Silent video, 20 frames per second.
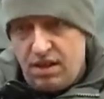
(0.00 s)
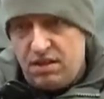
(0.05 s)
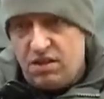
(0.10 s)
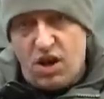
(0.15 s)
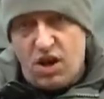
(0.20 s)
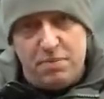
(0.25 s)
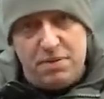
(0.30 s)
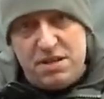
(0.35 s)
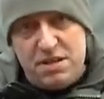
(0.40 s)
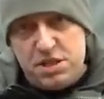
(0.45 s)
you
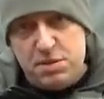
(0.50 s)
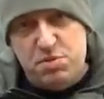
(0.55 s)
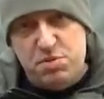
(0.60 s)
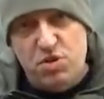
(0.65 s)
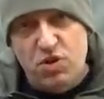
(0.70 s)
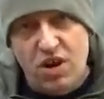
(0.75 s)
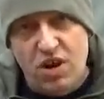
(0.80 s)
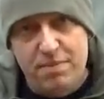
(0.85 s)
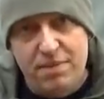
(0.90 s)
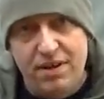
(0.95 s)
got to be a
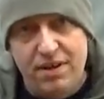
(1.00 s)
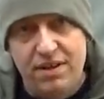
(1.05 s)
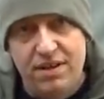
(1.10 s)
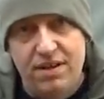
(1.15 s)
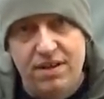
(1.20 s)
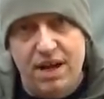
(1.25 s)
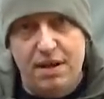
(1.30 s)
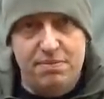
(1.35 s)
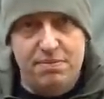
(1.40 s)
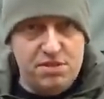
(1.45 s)
subscriber
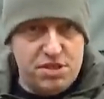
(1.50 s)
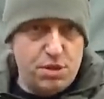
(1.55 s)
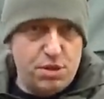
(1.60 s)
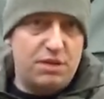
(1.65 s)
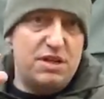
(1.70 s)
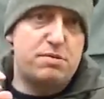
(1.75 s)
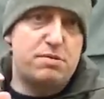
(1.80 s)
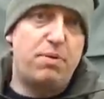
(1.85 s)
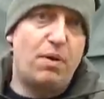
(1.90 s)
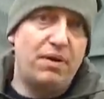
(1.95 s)
up
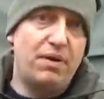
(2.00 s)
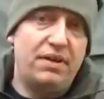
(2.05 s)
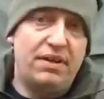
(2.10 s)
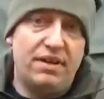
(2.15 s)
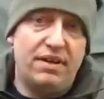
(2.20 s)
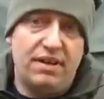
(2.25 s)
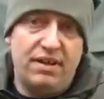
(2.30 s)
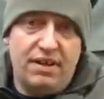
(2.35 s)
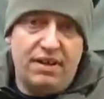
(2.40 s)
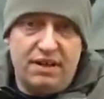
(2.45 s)
until this point.
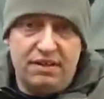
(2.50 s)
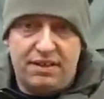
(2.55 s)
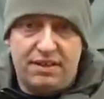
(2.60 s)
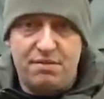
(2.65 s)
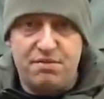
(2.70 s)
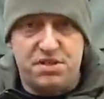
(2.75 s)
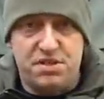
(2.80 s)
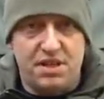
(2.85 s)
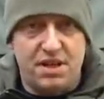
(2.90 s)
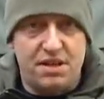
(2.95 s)
You know,
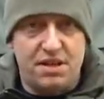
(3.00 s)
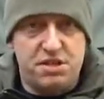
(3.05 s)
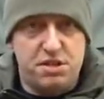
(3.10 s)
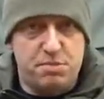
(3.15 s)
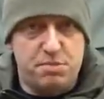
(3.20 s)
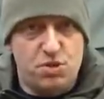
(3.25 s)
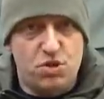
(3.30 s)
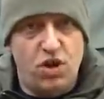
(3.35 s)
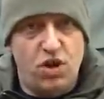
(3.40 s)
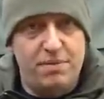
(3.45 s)
don't start
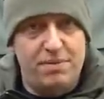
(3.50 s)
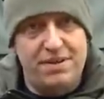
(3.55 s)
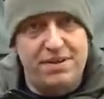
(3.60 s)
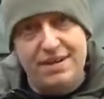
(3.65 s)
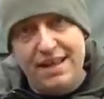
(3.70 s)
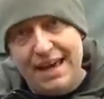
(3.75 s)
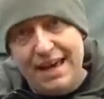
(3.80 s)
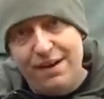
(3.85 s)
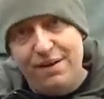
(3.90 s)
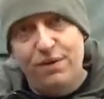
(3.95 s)
subscribing
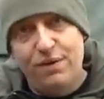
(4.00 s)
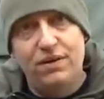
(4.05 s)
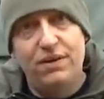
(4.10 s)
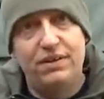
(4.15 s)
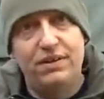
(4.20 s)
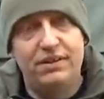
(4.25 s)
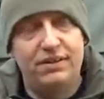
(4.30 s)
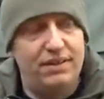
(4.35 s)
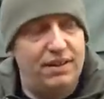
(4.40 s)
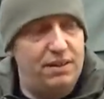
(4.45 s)
now.
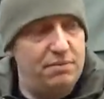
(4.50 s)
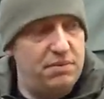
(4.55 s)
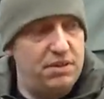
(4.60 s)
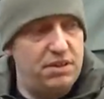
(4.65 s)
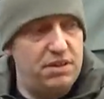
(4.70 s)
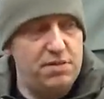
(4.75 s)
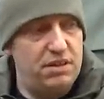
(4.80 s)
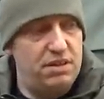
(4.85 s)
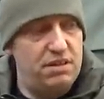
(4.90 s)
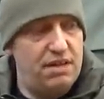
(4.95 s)

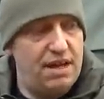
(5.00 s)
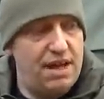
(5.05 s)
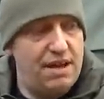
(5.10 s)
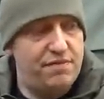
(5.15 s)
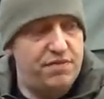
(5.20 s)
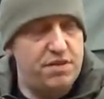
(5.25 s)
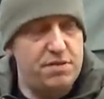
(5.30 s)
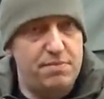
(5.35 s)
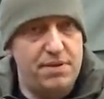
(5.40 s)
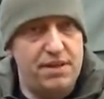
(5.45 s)
You
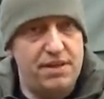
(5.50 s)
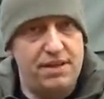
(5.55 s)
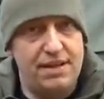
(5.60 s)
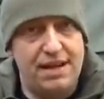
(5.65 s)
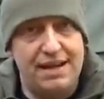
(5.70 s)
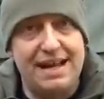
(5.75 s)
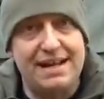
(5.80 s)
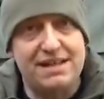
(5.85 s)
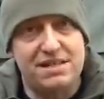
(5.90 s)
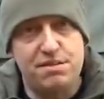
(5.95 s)
have to be
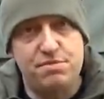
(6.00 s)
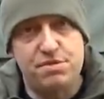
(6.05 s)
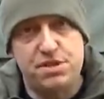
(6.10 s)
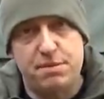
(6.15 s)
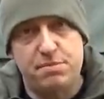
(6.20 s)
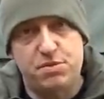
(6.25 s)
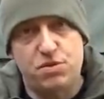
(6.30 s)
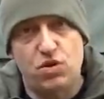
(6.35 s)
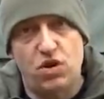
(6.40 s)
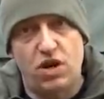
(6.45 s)
an active
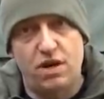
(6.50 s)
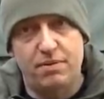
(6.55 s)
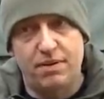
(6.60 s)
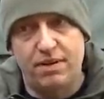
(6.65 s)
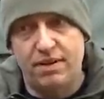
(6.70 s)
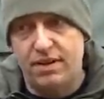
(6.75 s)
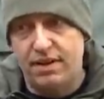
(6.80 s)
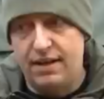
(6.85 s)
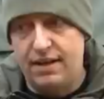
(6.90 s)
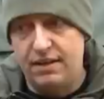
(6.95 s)

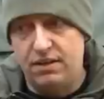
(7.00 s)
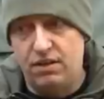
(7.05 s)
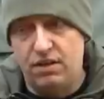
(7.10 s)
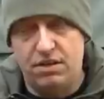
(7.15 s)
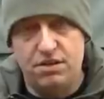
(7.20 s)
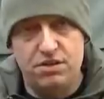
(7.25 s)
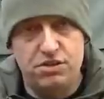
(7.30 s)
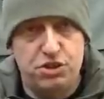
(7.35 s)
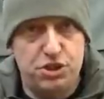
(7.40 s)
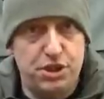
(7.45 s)
subscriber, and I
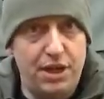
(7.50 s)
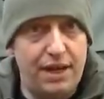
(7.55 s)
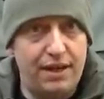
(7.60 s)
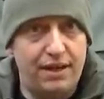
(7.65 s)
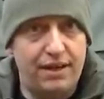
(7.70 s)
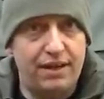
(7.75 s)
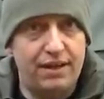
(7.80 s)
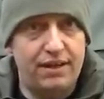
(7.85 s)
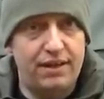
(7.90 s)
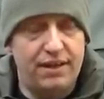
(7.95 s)
can
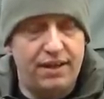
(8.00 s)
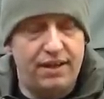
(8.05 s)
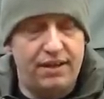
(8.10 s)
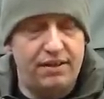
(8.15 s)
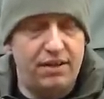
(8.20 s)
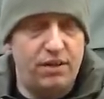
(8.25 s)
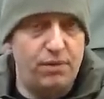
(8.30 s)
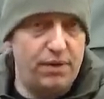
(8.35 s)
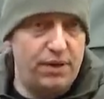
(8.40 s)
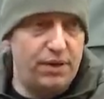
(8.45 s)
check,
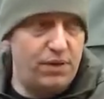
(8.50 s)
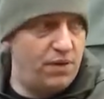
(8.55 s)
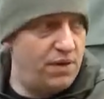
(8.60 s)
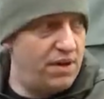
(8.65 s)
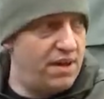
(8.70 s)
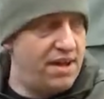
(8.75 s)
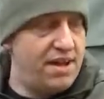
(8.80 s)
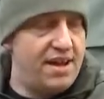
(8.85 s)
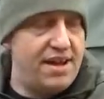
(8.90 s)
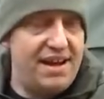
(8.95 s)
and I will.
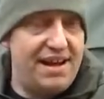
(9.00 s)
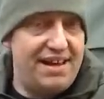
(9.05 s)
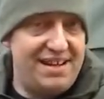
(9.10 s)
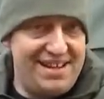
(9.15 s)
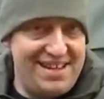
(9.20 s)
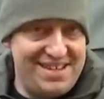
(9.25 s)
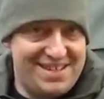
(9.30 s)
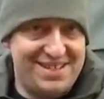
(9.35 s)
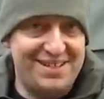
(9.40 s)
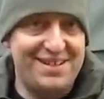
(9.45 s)
And
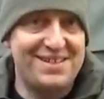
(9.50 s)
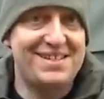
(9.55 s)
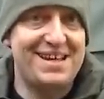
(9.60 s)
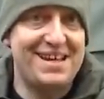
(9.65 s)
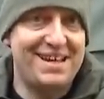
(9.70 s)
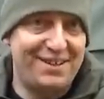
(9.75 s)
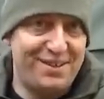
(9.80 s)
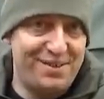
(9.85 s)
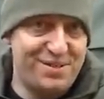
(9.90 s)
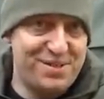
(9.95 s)
it's going to
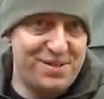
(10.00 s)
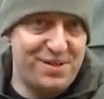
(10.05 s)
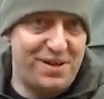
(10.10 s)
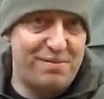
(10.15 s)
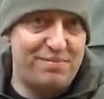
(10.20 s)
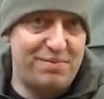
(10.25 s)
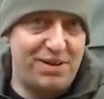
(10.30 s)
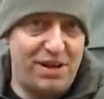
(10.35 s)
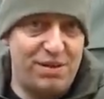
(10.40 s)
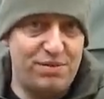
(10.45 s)
take a long
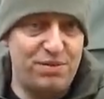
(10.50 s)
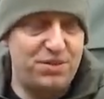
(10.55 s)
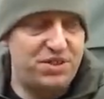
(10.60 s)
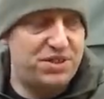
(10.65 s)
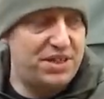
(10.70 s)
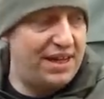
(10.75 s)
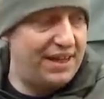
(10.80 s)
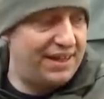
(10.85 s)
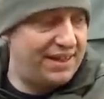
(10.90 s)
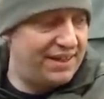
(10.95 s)
time, but I will
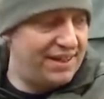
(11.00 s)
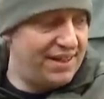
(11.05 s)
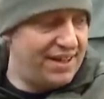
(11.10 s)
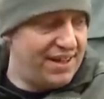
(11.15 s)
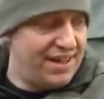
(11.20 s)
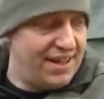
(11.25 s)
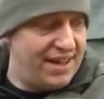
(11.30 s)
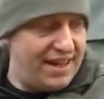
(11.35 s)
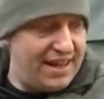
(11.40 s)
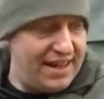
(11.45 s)
check.
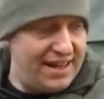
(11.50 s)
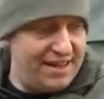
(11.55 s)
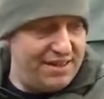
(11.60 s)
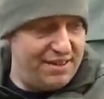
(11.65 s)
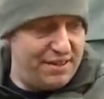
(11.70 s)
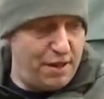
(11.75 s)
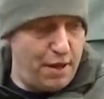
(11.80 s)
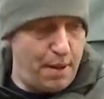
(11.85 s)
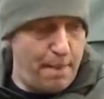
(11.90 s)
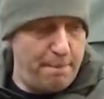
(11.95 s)

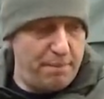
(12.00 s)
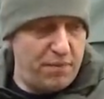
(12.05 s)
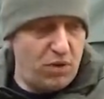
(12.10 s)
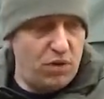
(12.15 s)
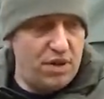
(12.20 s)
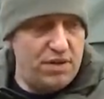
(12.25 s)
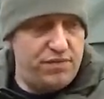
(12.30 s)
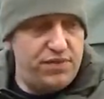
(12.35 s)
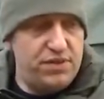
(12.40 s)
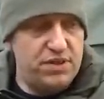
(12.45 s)
And
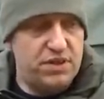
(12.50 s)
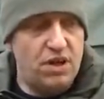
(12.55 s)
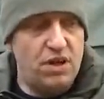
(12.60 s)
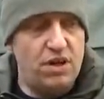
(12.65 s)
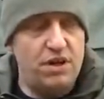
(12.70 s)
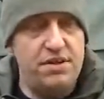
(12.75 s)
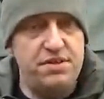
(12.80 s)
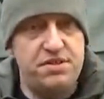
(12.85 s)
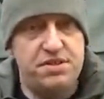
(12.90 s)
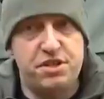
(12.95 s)
all of you
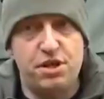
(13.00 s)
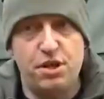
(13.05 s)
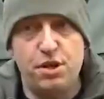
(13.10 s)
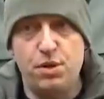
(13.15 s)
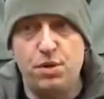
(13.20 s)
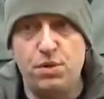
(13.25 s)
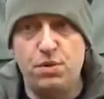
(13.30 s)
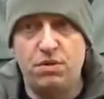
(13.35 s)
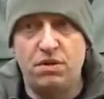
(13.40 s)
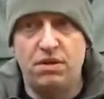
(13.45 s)
guys
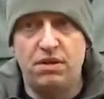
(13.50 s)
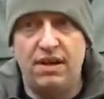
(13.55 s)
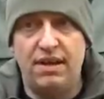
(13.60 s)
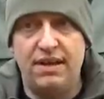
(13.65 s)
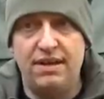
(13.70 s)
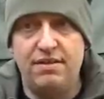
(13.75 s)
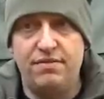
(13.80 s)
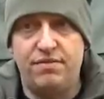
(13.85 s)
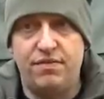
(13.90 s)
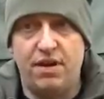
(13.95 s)
who
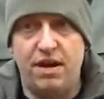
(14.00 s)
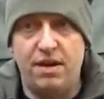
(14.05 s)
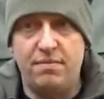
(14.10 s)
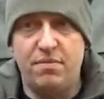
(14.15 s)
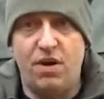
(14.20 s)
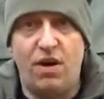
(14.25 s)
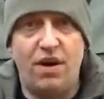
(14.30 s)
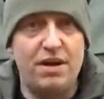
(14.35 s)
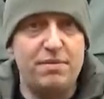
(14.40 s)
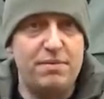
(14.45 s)
leave
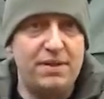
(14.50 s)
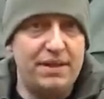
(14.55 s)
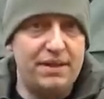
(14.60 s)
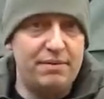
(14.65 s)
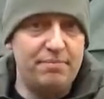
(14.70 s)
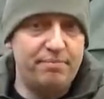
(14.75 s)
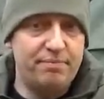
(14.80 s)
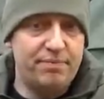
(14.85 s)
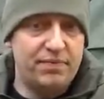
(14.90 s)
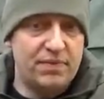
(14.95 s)
I'm in,